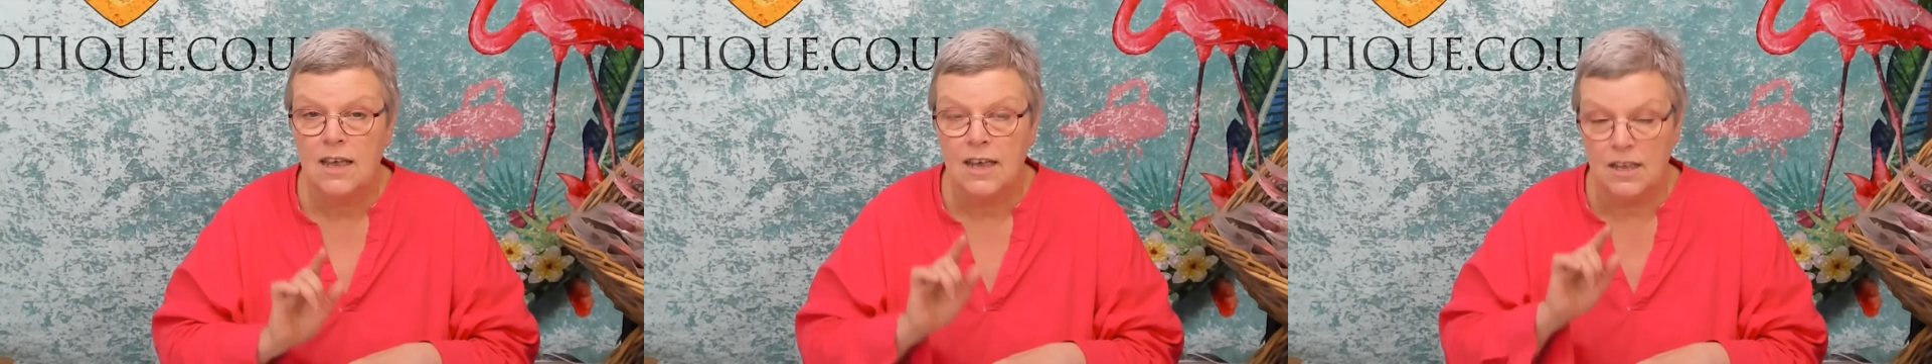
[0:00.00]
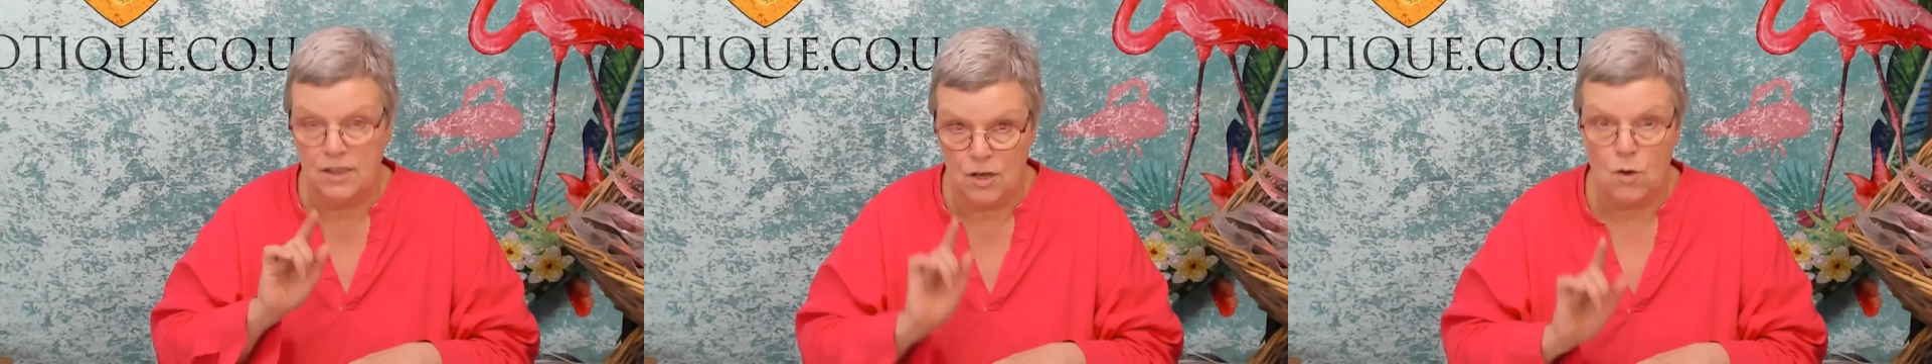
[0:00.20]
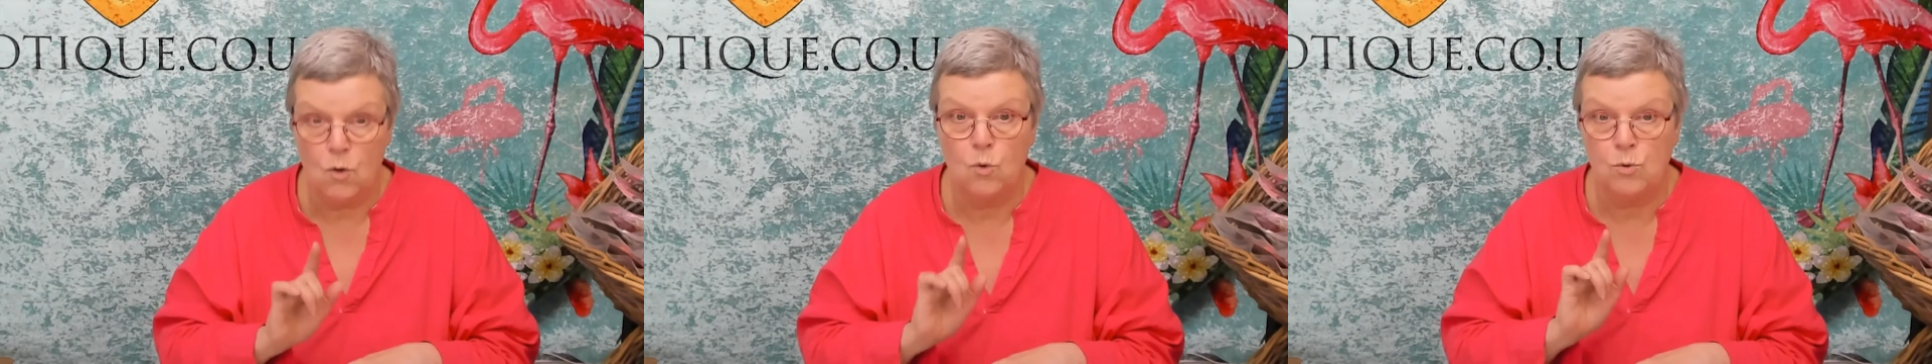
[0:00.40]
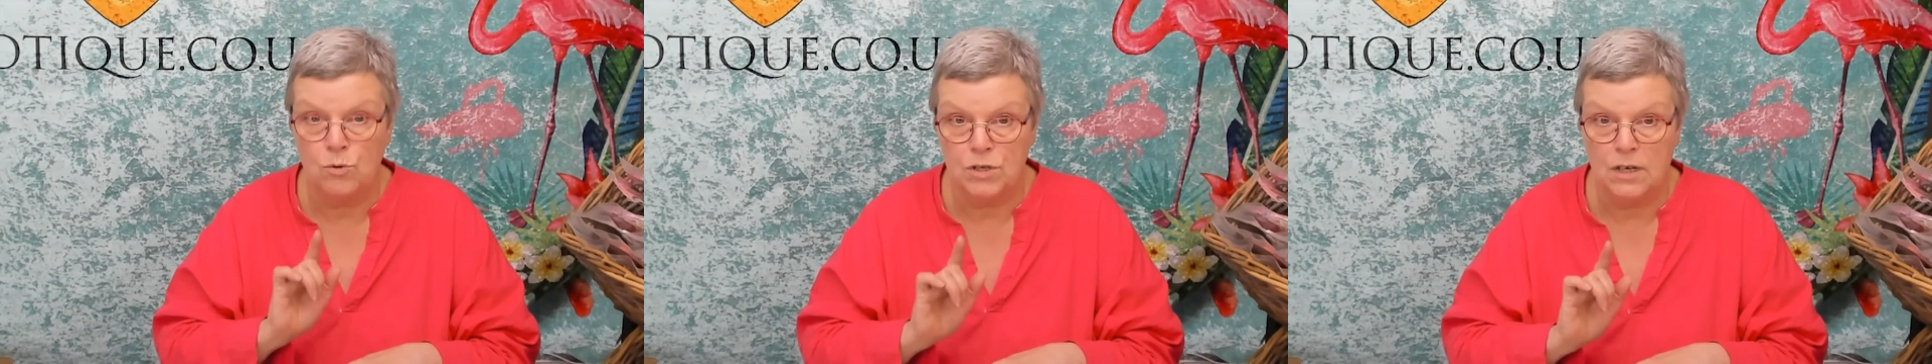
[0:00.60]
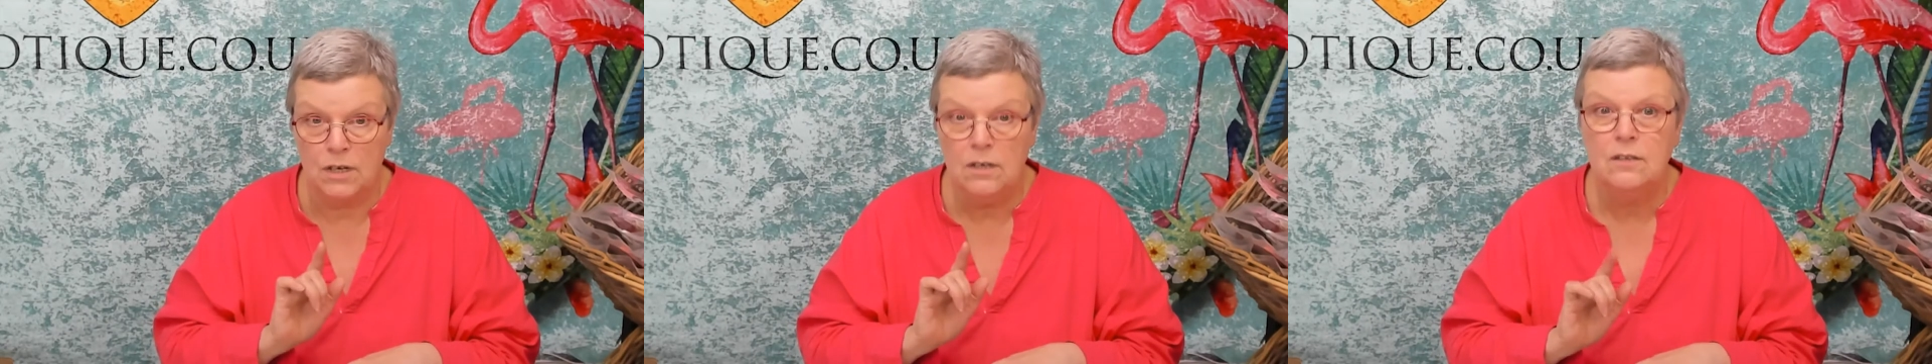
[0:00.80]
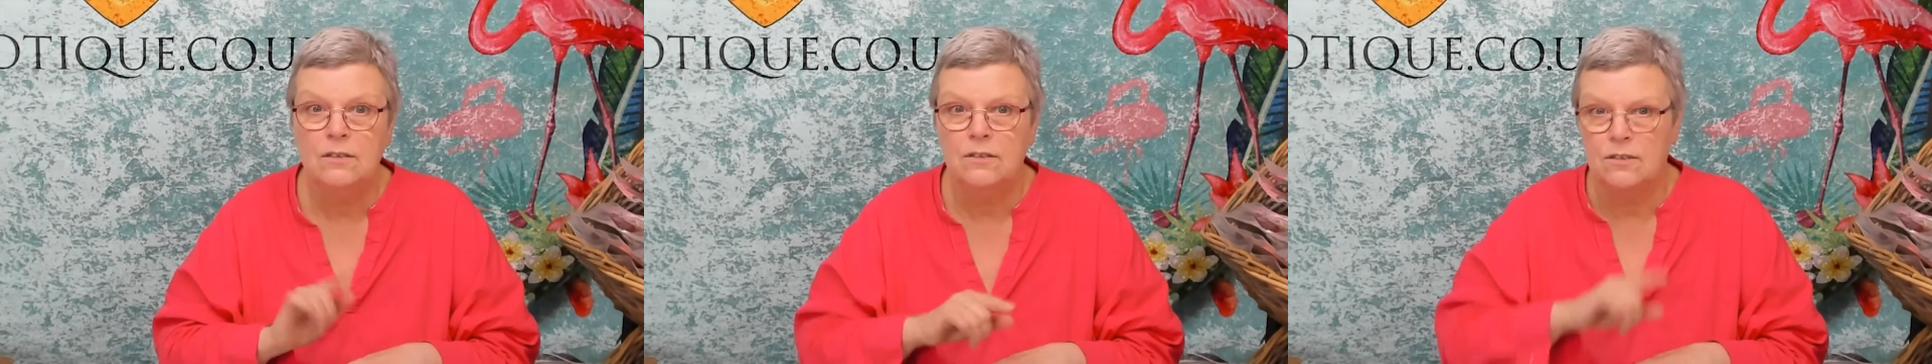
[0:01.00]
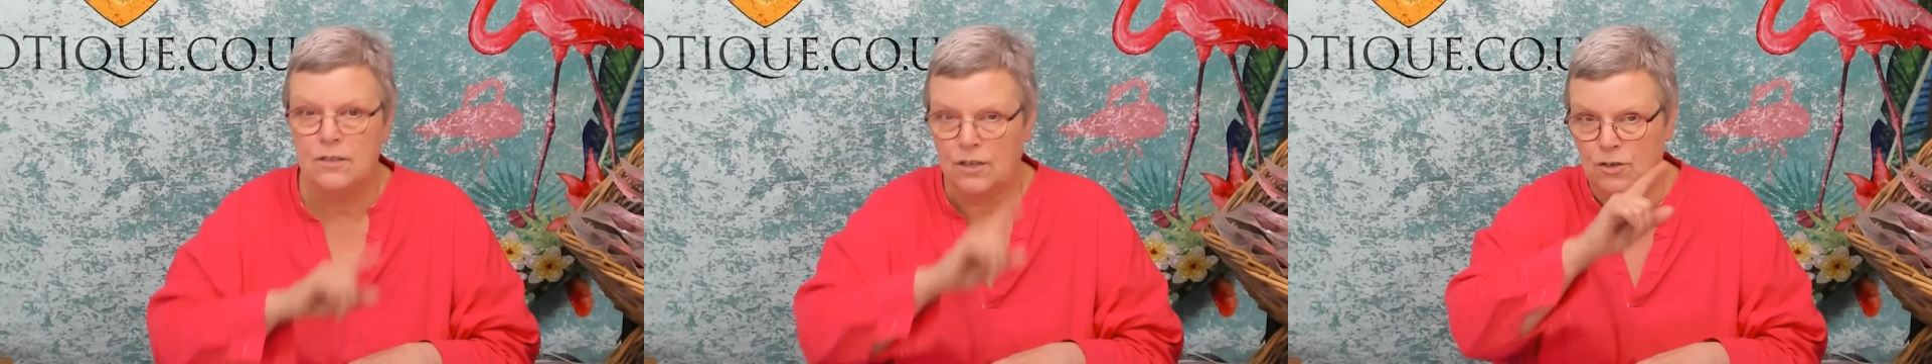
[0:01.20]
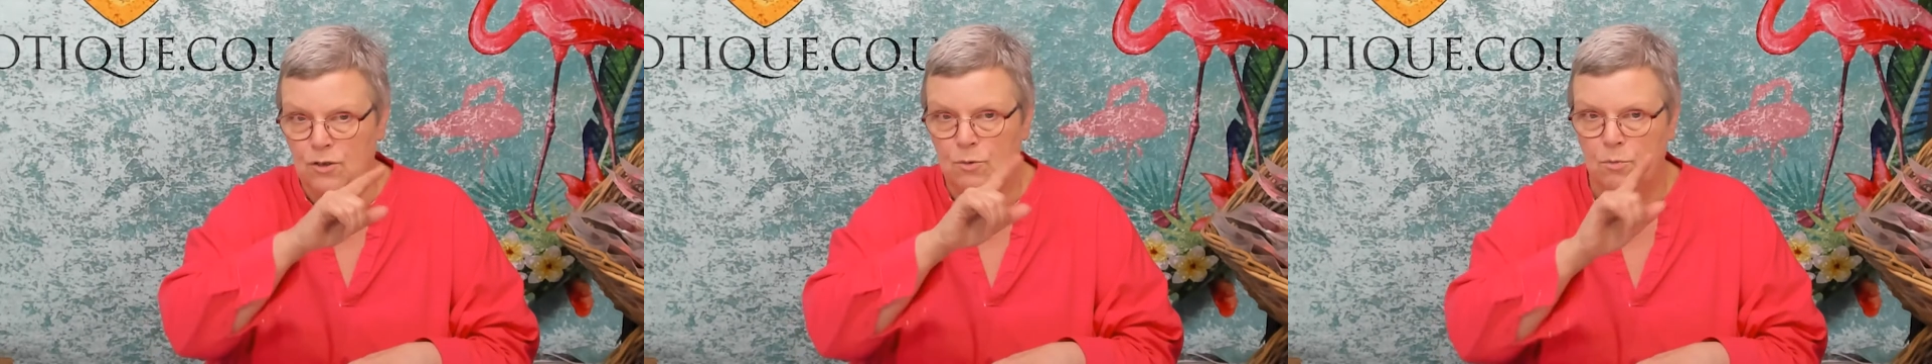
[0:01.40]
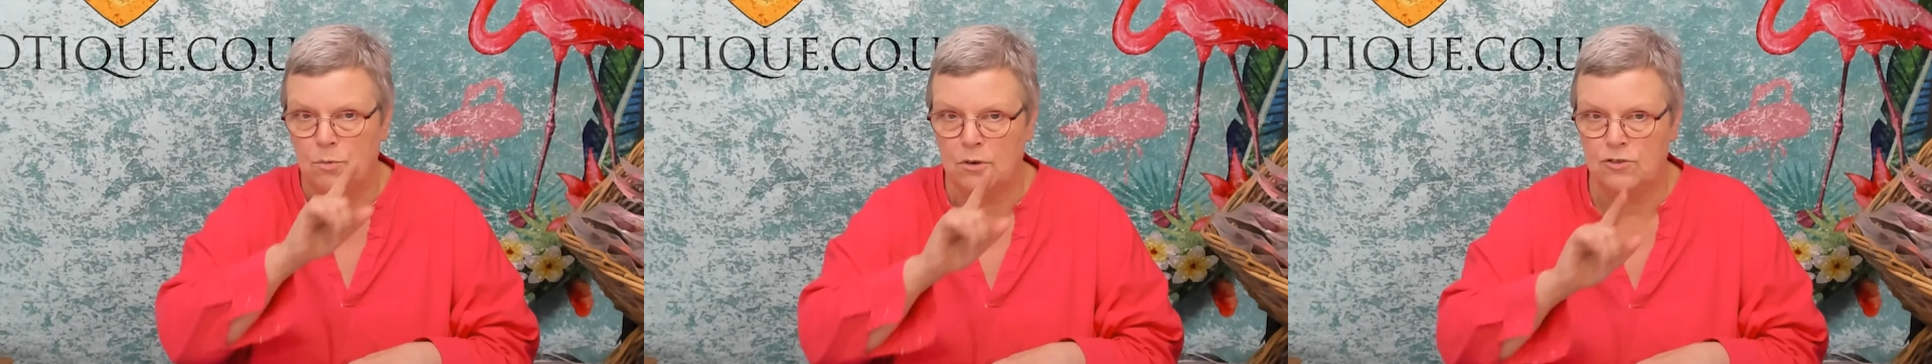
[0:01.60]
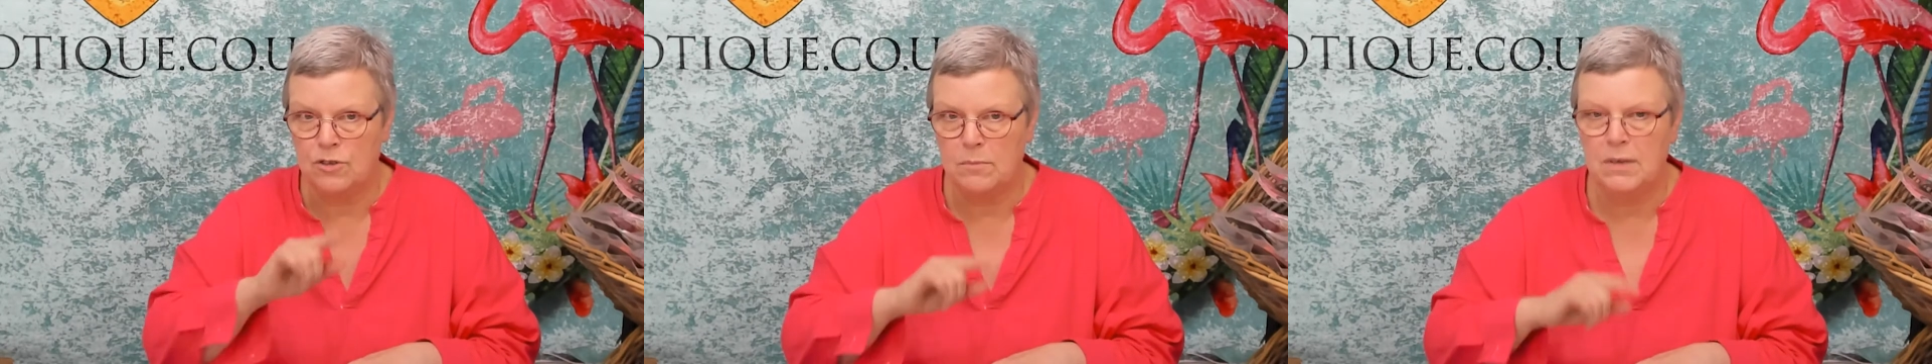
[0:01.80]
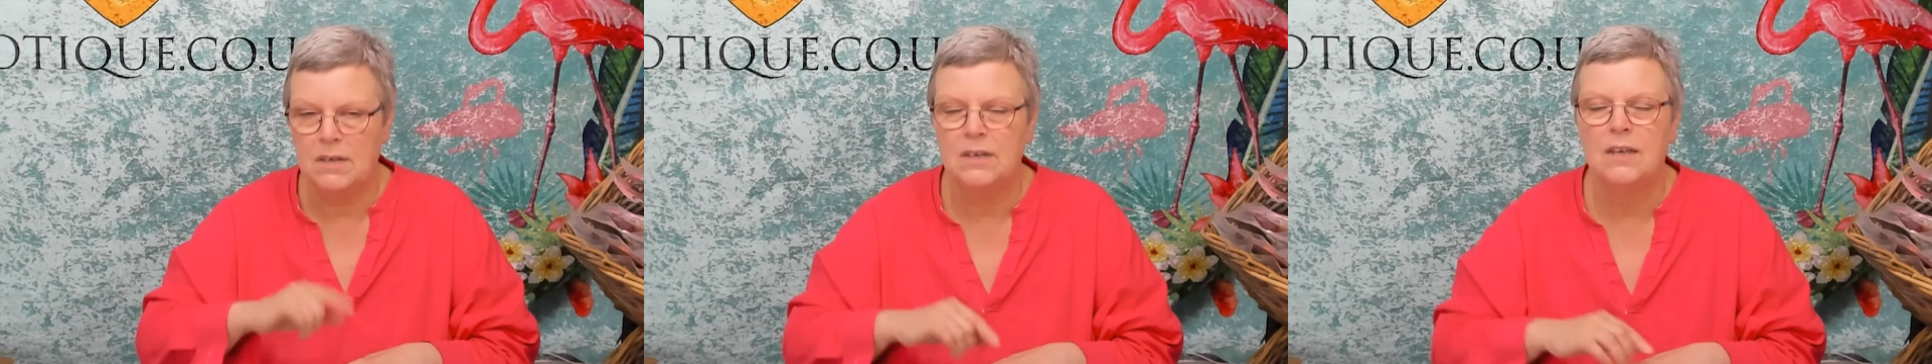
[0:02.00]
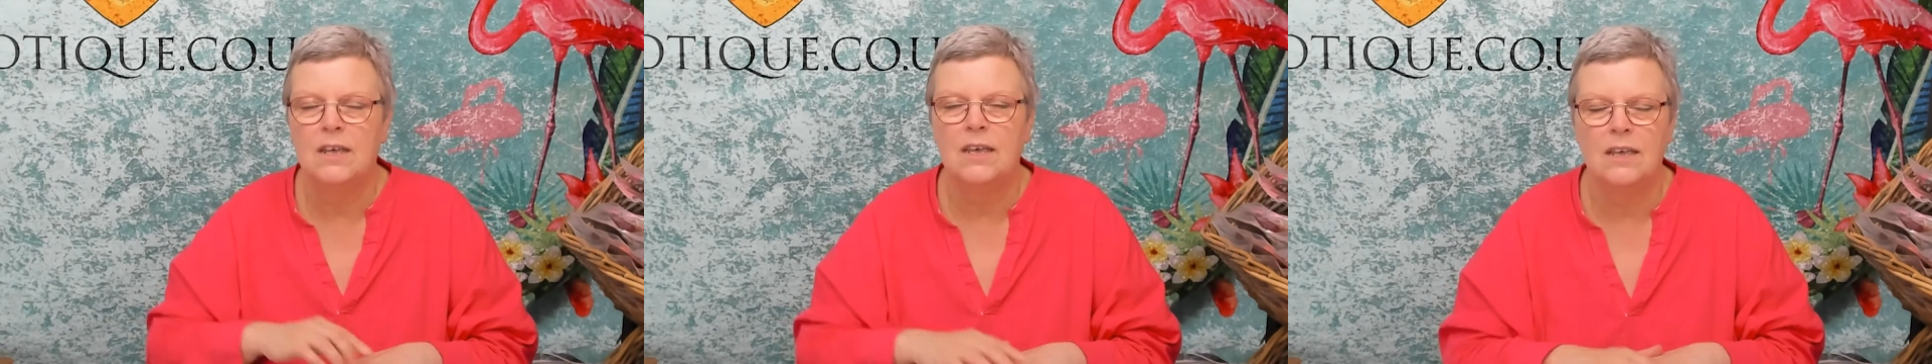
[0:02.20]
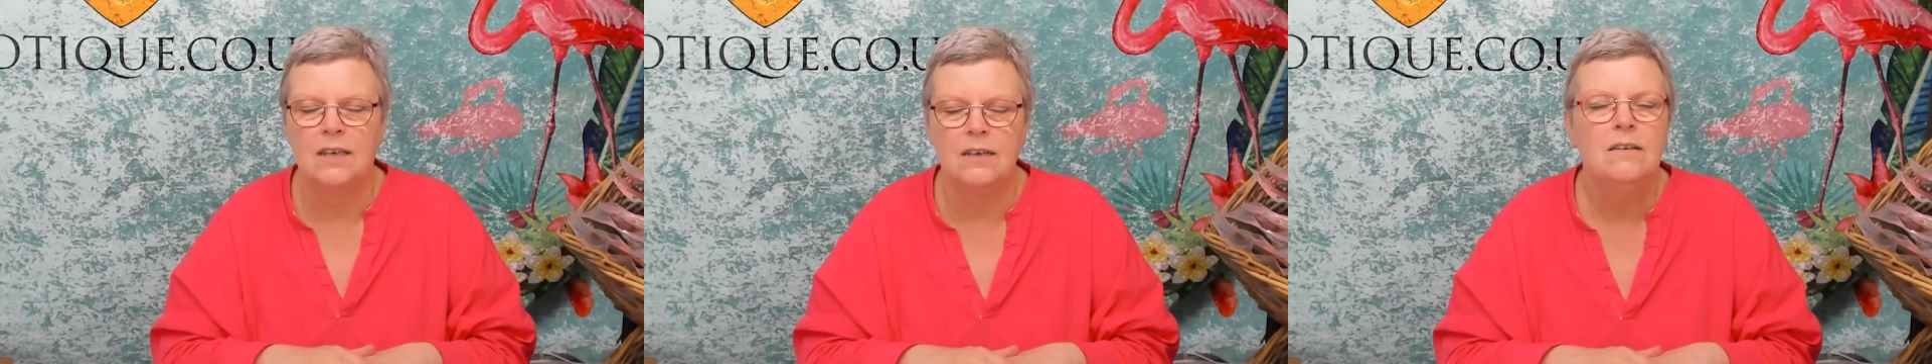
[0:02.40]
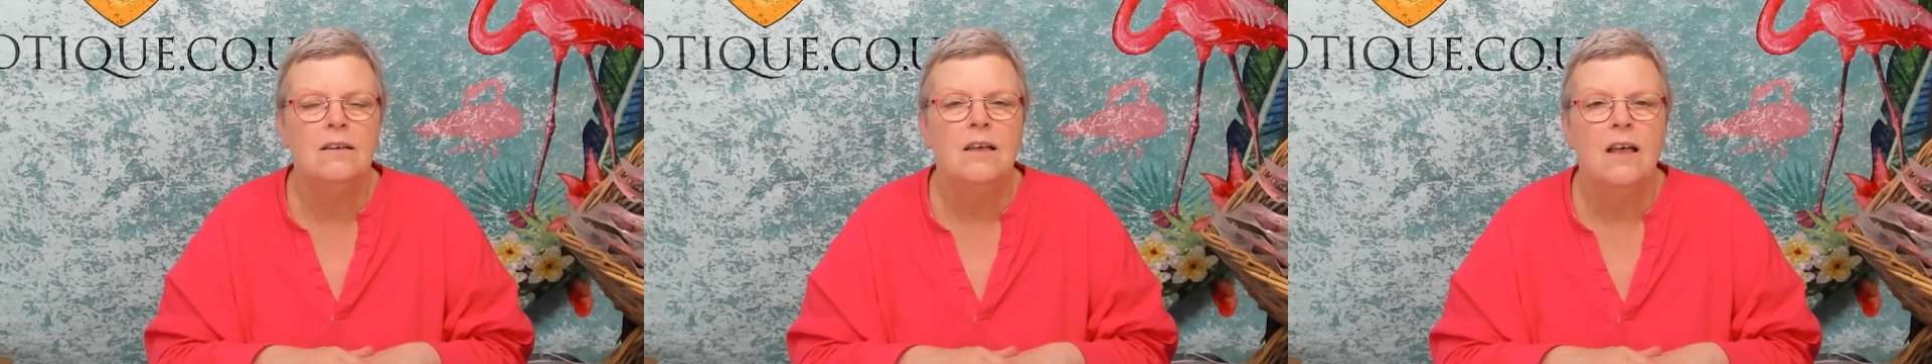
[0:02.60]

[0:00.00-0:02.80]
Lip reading: in the order that you watch them in here,